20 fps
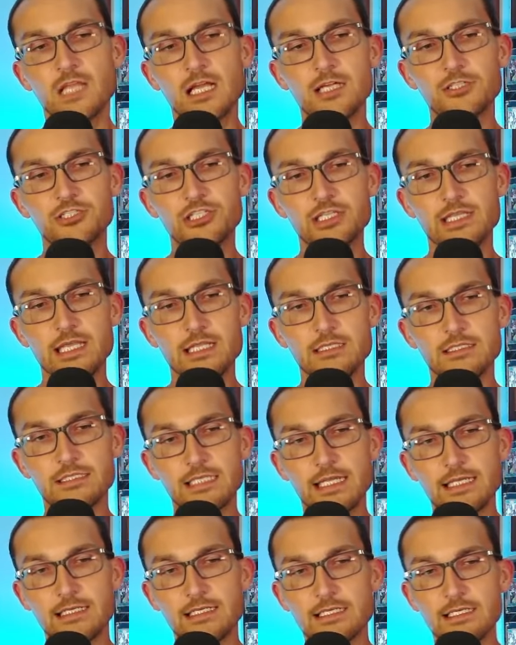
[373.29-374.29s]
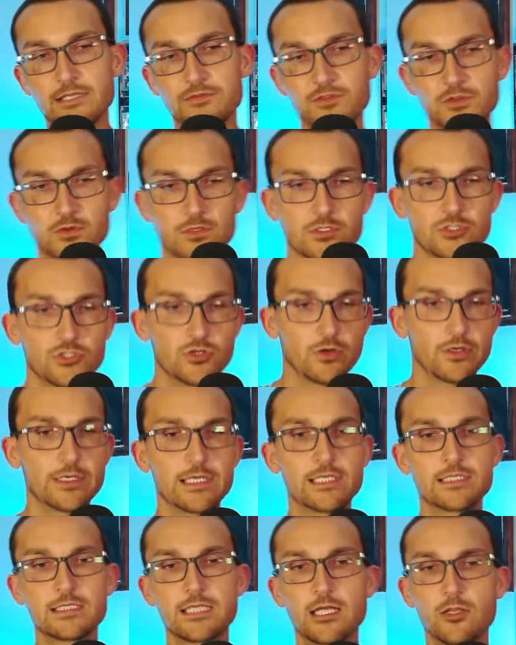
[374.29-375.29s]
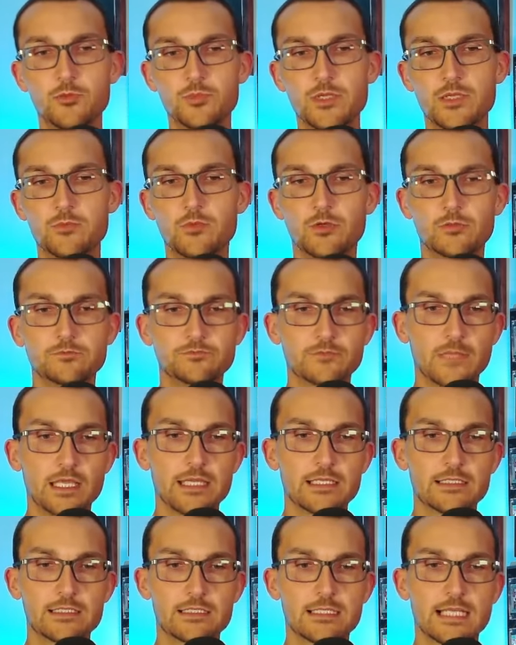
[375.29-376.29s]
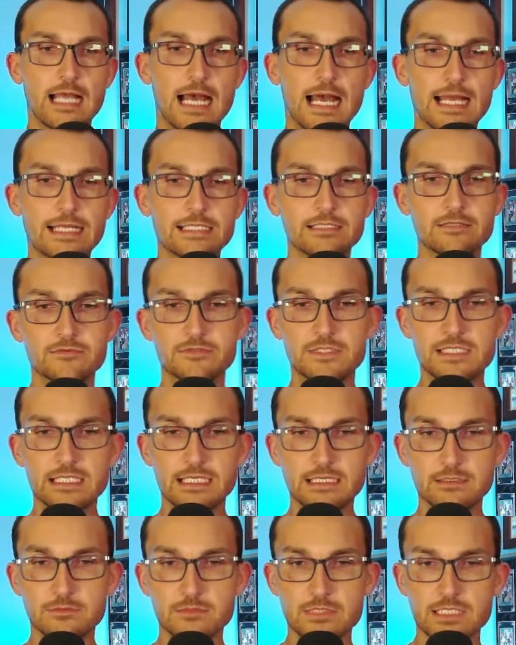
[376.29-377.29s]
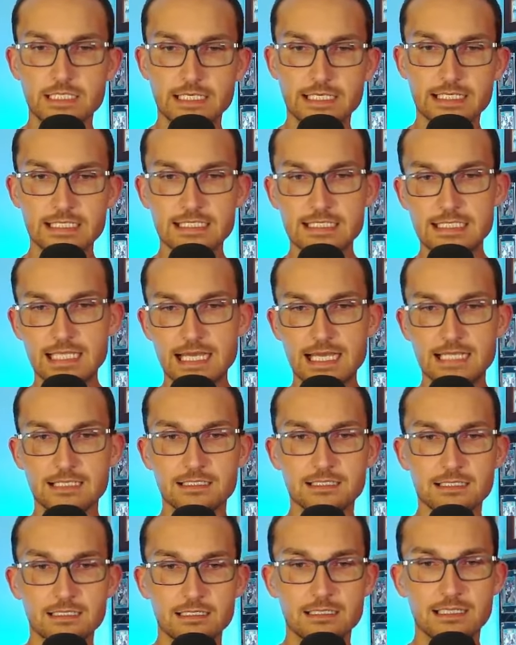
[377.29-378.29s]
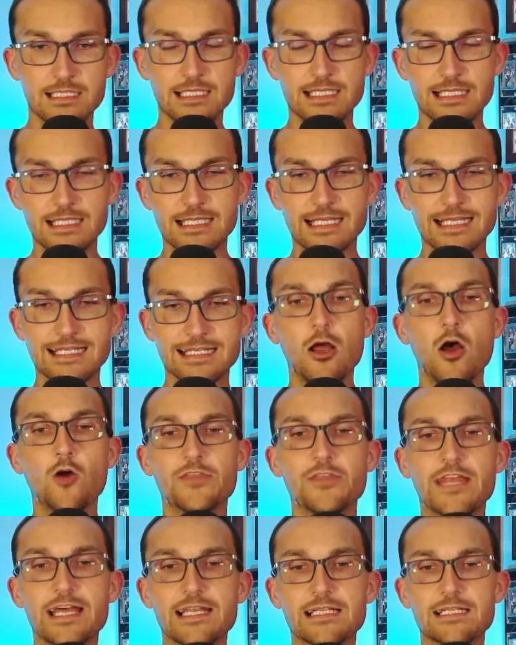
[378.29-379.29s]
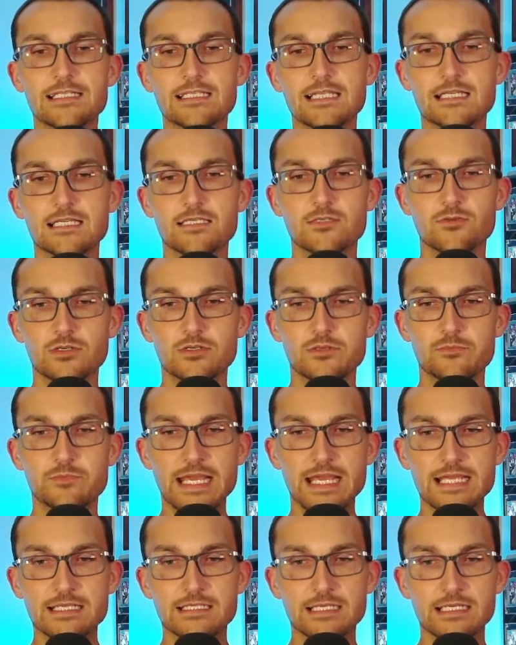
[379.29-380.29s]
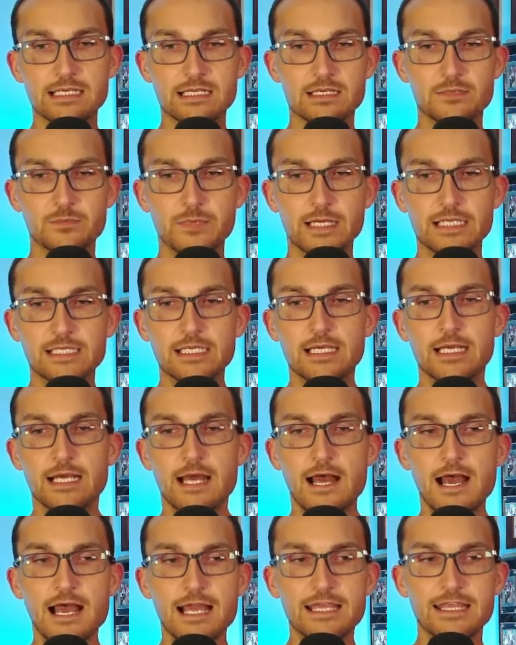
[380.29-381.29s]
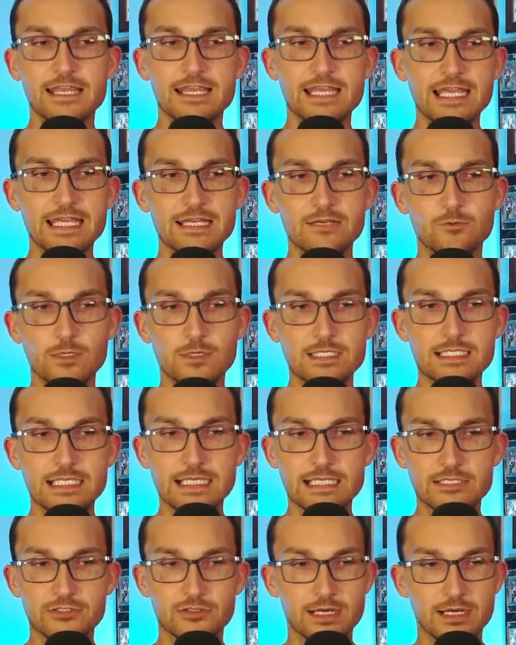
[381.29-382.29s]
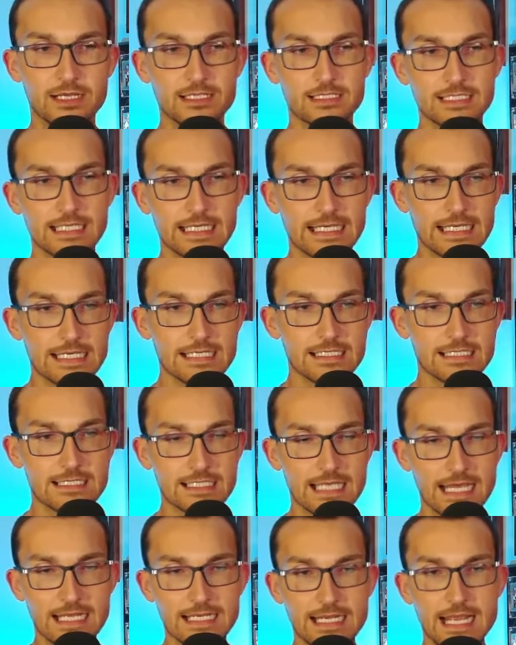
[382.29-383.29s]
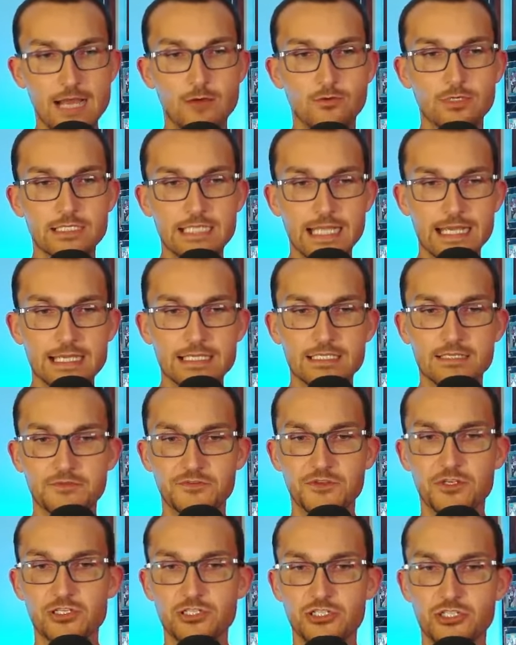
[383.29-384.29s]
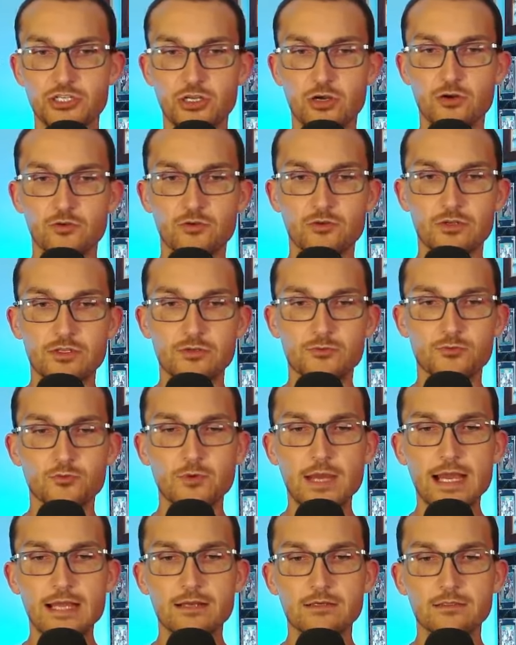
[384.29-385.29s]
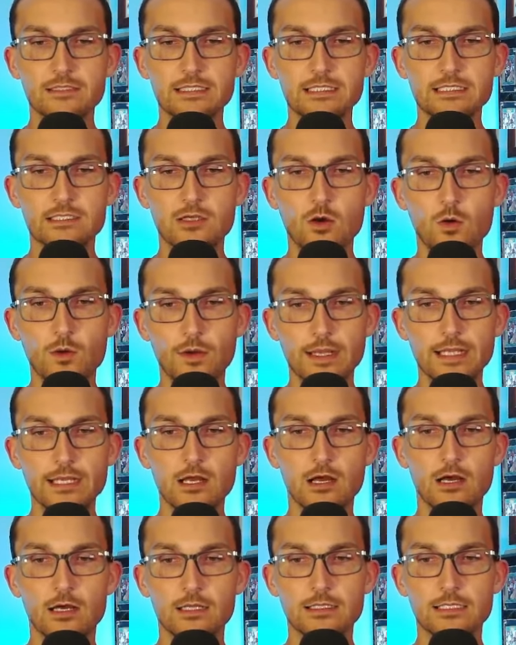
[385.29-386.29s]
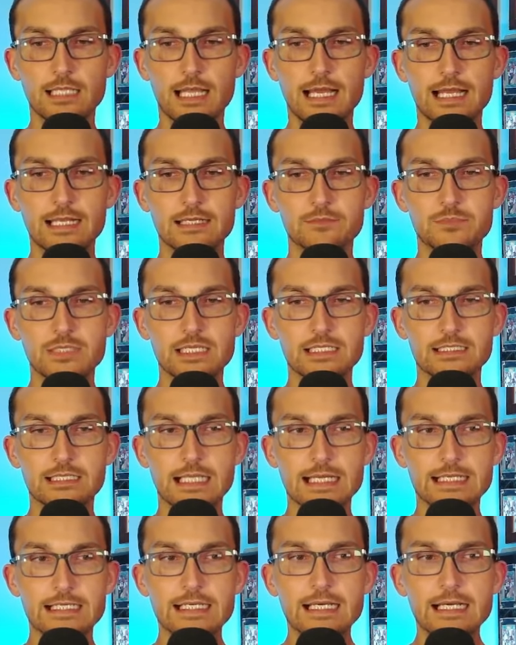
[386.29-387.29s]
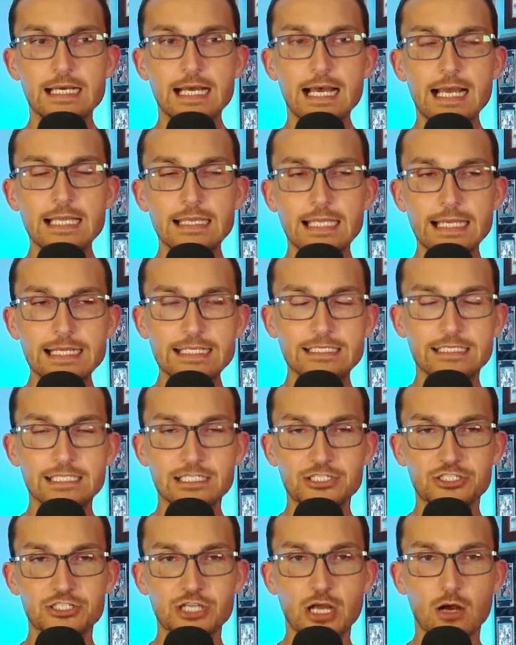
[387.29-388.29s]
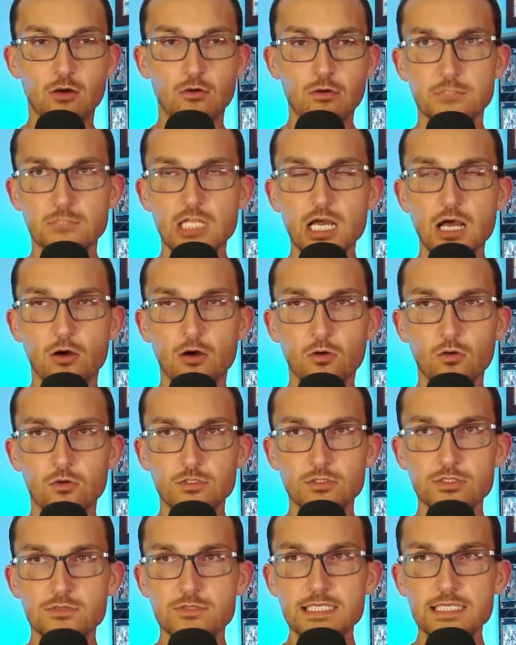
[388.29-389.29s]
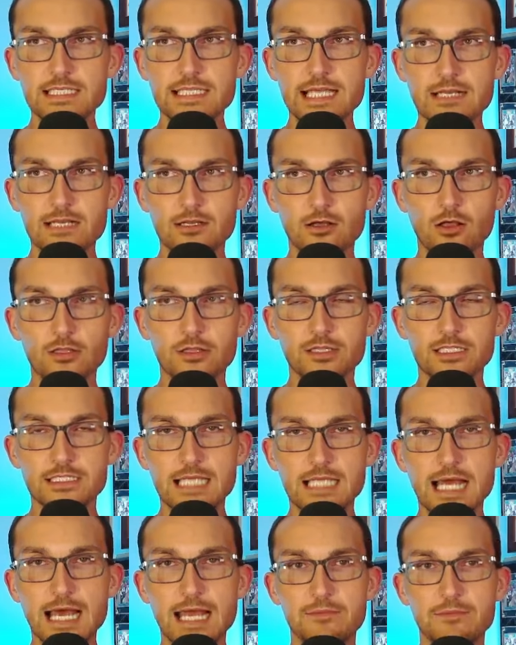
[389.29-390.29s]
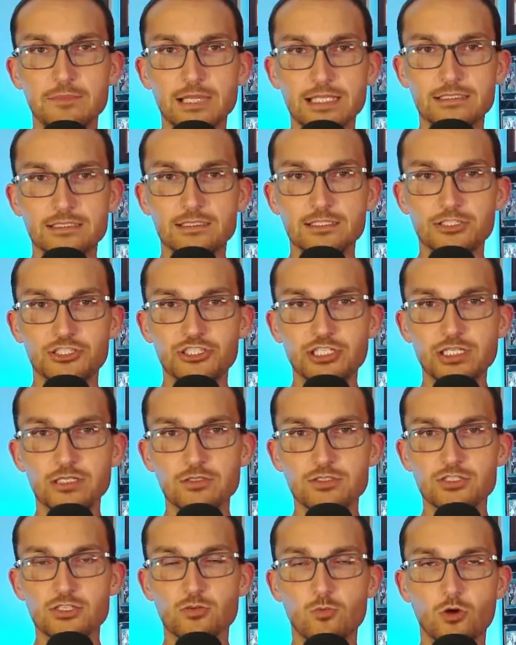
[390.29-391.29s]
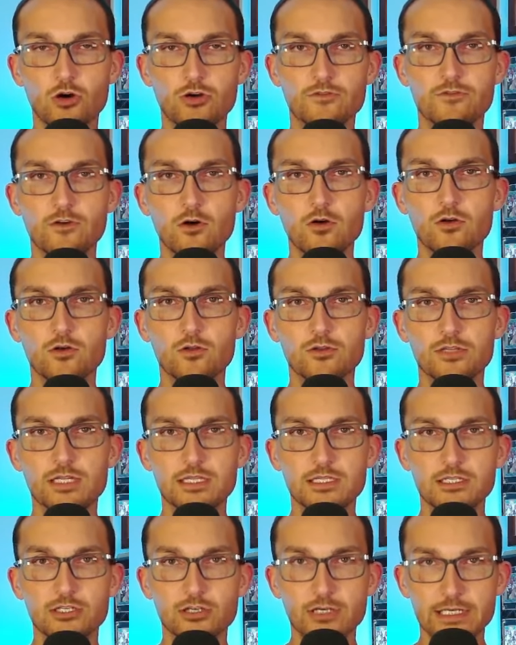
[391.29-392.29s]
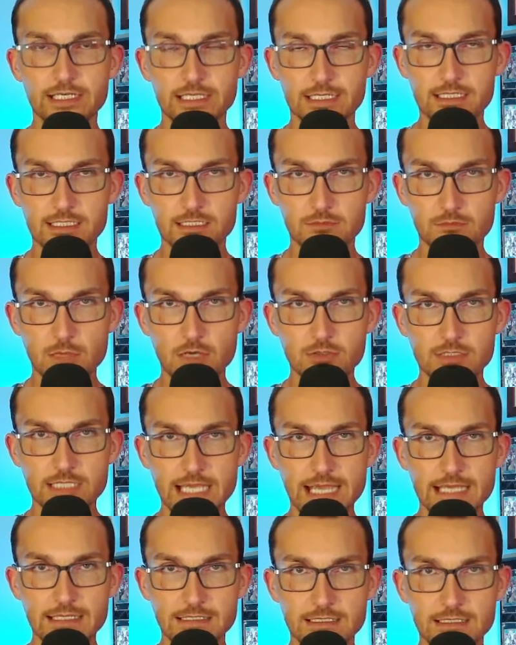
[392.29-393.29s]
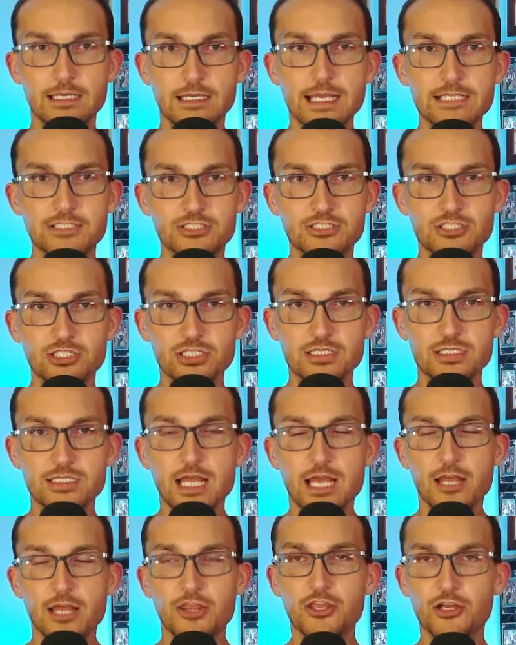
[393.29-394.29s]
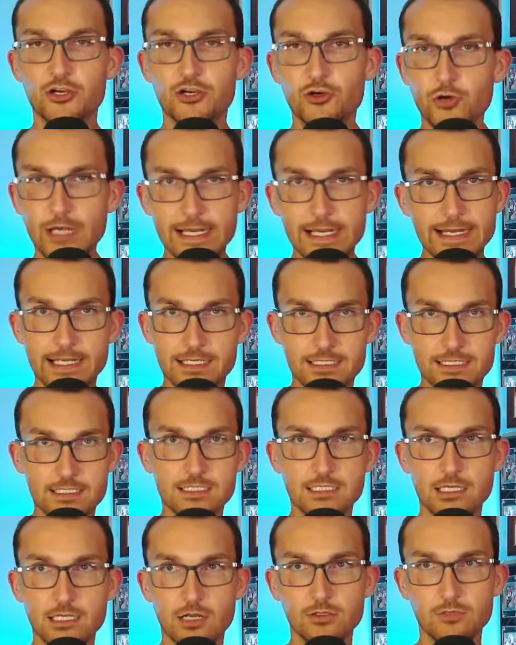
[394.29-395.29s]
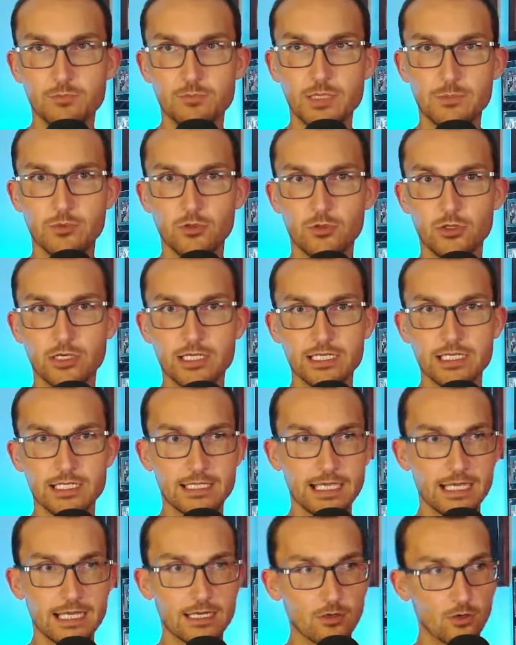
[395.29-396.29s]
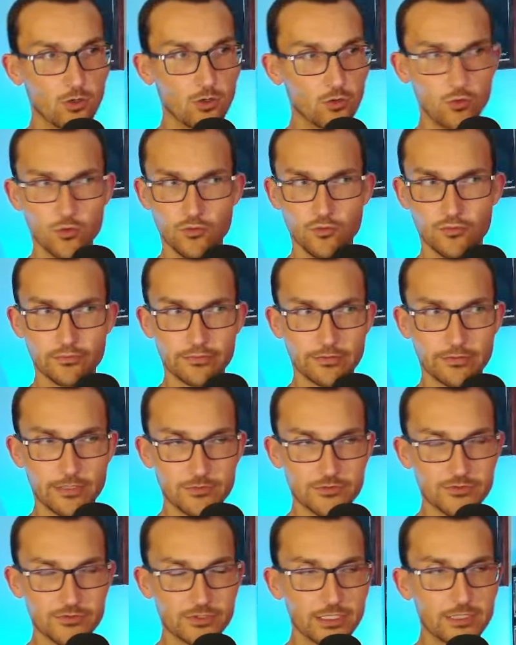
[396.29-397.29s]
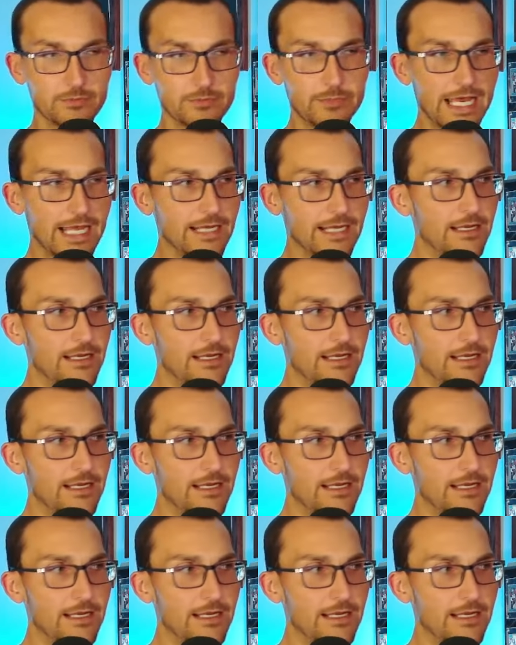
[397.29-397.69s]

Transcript: She then stated, if you enjoyed it, tell people. It kind of seems like it's that, that it's a sort of basic, but I think what's interesting is that nowadays, if you're a show, you're rarely going online being like, I like this show. Oh, you see that all the time. Like, the shills are more vocal than the critics in most cases. It's just the critics, you know, the people looking at that going, oof, that was really bad.